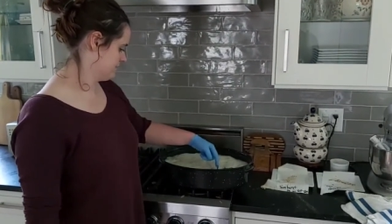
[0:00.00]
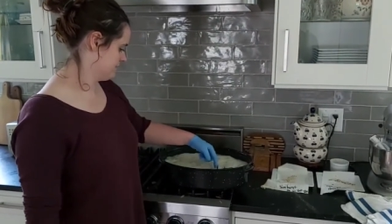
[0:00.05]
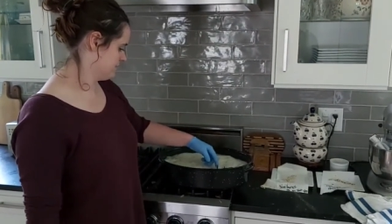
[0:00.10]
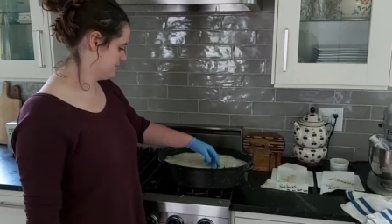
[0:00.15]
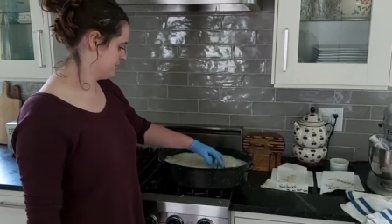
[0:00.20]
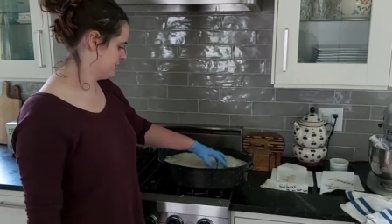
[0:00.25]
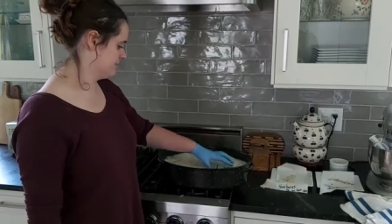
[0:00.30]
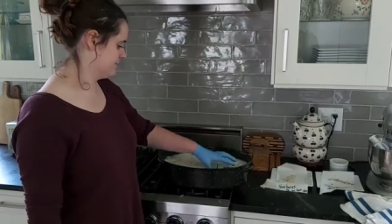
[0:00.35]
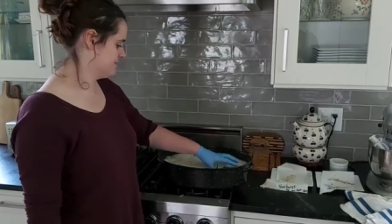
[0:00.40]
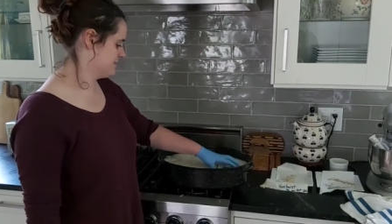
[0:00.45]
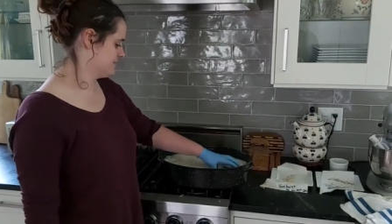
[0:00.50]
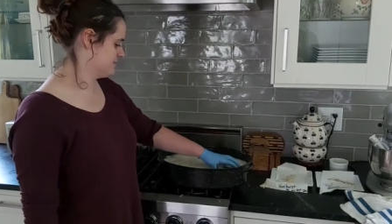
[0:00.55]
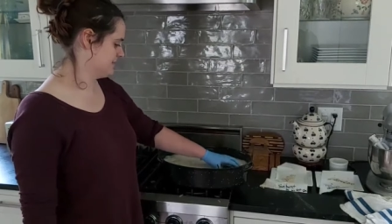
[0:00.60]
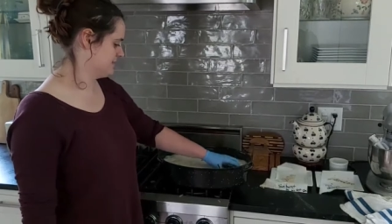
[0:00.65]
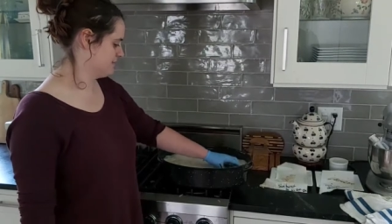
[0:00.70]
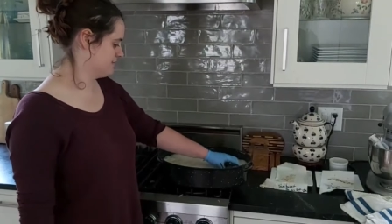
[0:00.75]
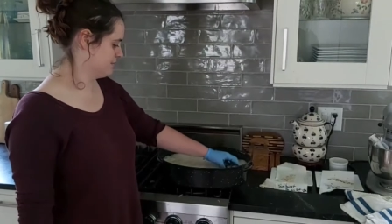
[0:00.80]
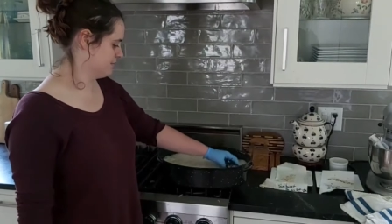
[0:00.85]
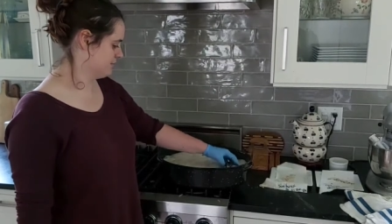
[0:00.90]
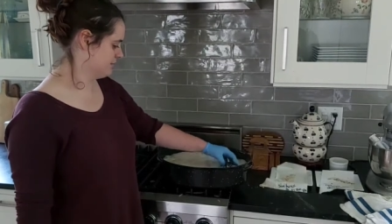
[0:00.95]
some
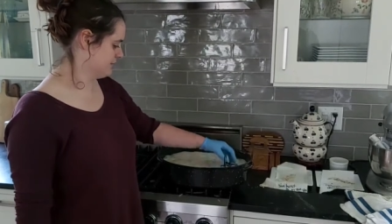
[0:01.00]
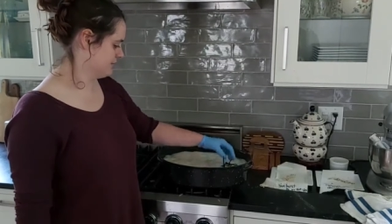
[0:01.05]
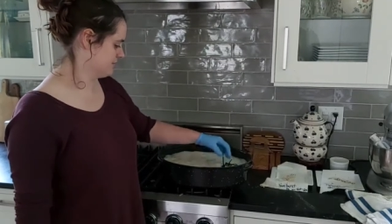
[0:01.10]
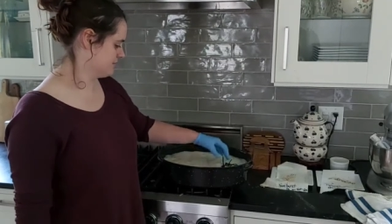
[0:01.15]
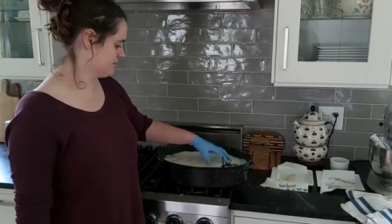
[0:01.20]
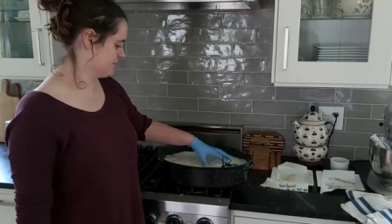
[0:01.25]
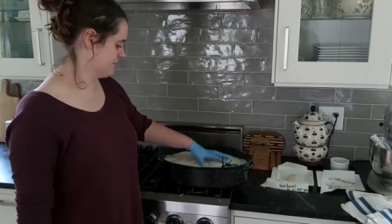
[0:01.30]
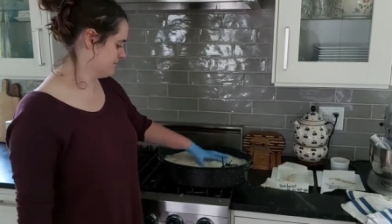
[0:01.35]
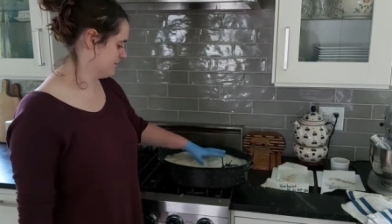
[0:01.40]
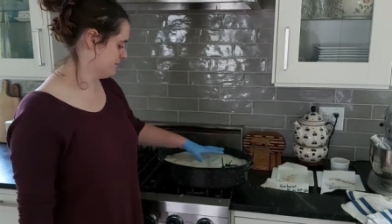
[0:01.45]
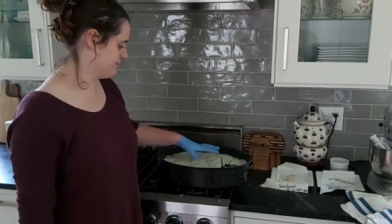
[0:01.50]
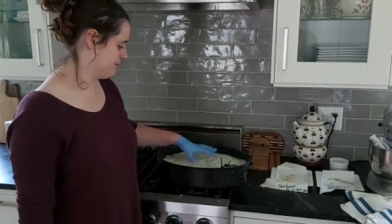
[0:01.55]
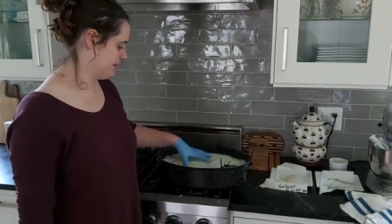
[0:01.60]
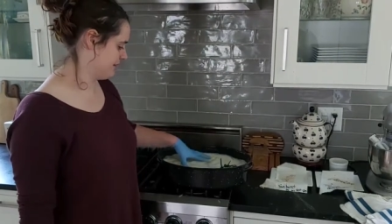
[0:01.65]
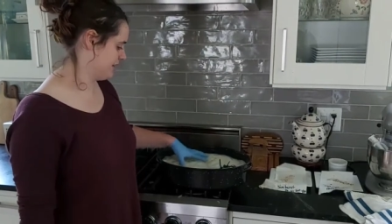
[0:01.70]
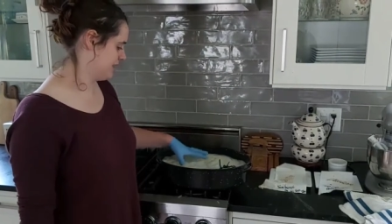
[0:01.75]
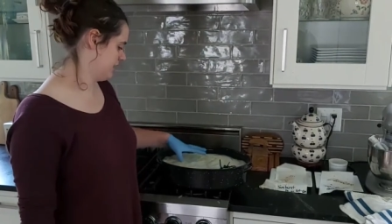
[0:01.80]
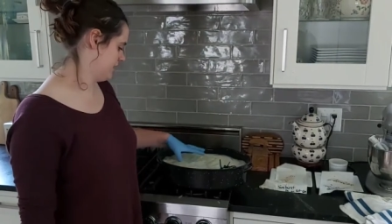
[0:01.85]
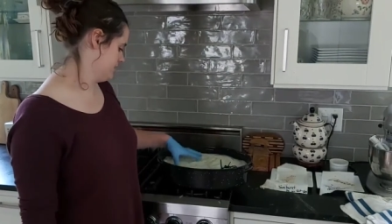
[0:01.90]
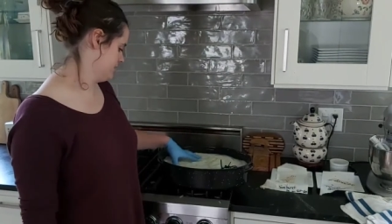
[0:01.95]
semblance of a
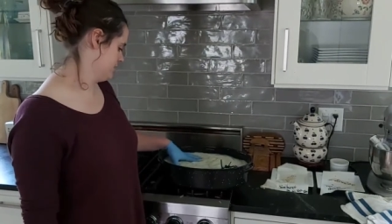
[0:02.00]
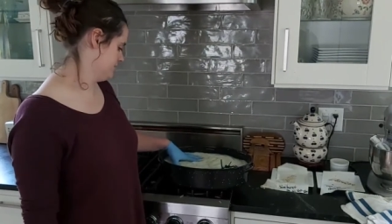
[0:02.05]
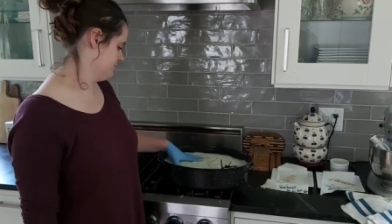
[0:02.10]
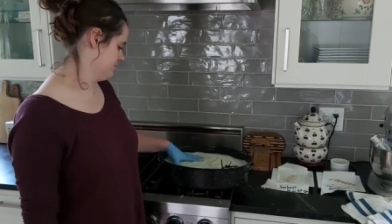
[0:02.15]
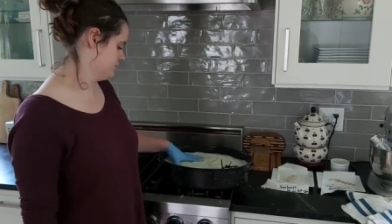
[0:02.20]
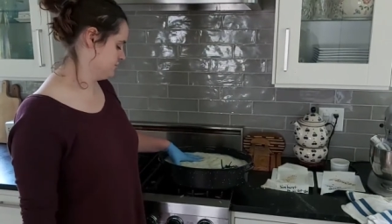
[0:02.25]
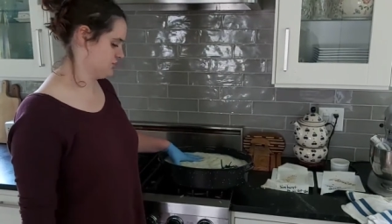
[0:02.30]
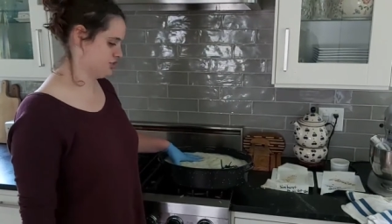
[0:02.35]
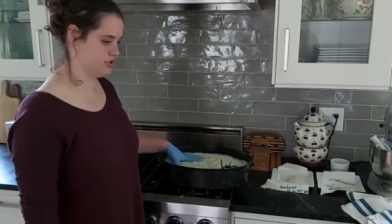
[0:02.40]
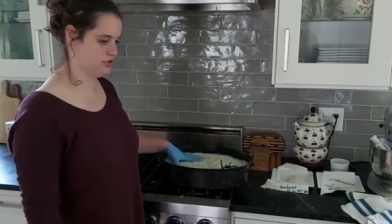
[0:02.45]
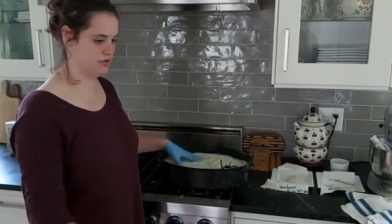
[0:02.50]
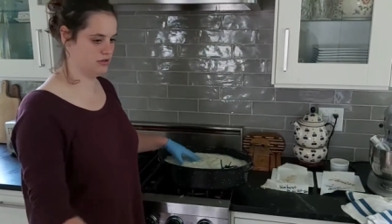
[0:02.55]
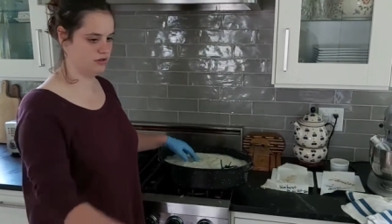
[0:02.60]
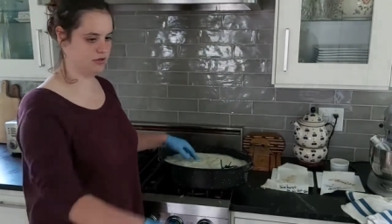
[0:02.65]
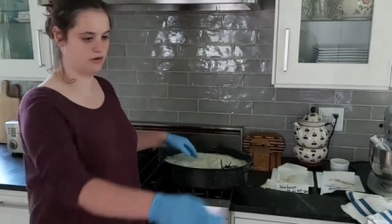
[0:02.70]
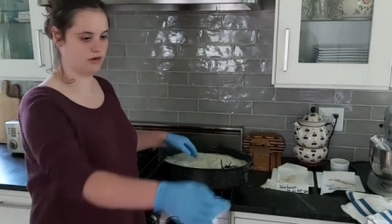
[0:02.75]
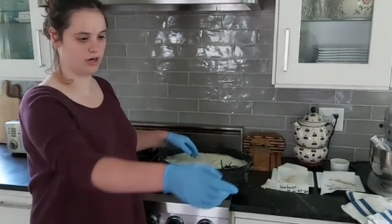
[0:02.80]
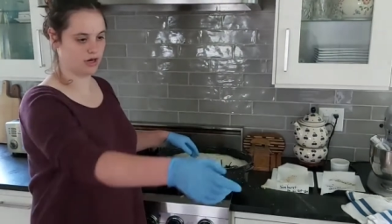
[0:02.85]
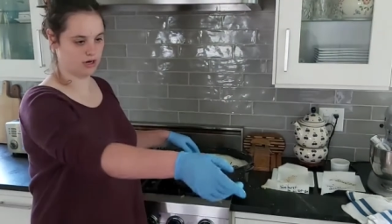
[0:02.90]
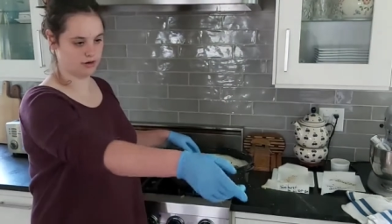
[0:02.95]
pie division
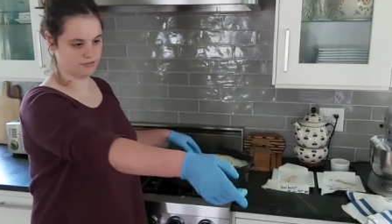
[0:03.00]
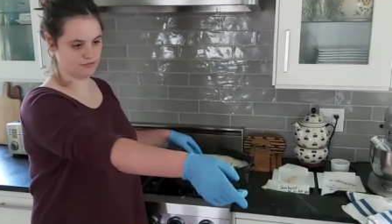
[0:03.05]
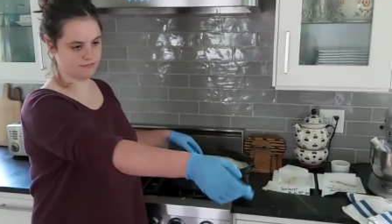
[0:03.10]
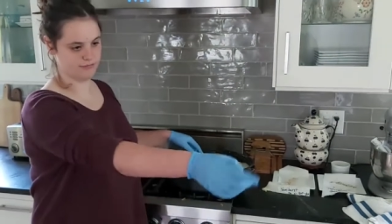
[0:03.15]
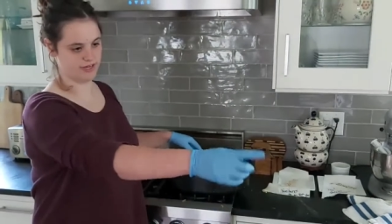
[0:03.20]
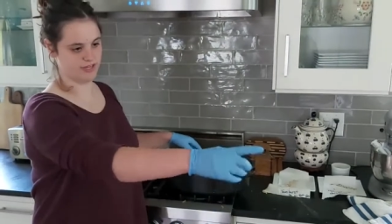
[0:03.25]
of